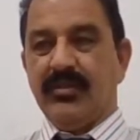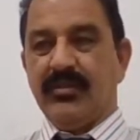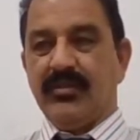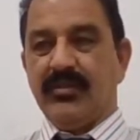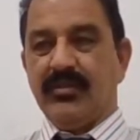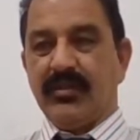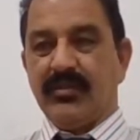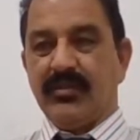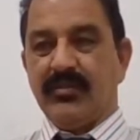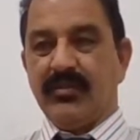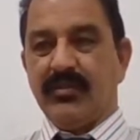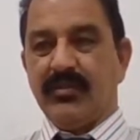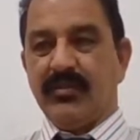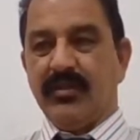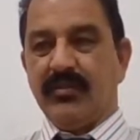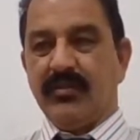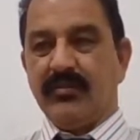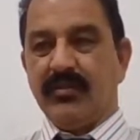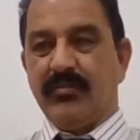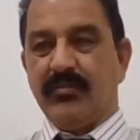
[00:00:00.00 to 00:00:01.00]
section
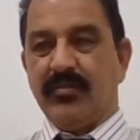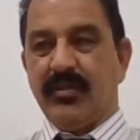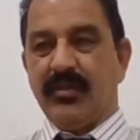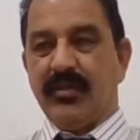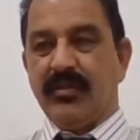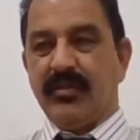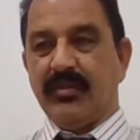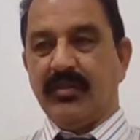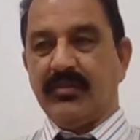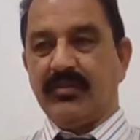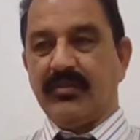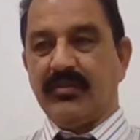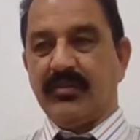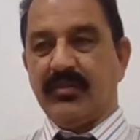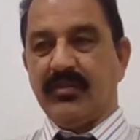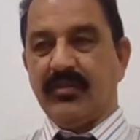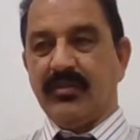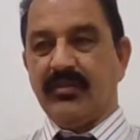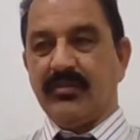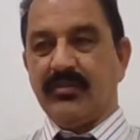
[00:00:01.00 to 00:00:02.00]
of the precast
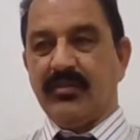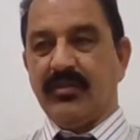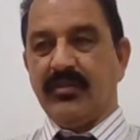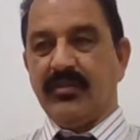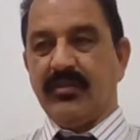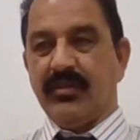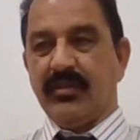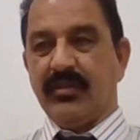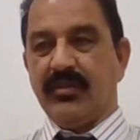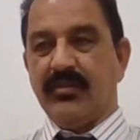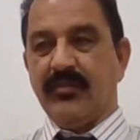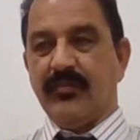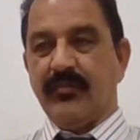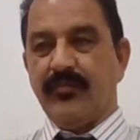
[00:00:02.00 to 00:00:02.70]
concrete,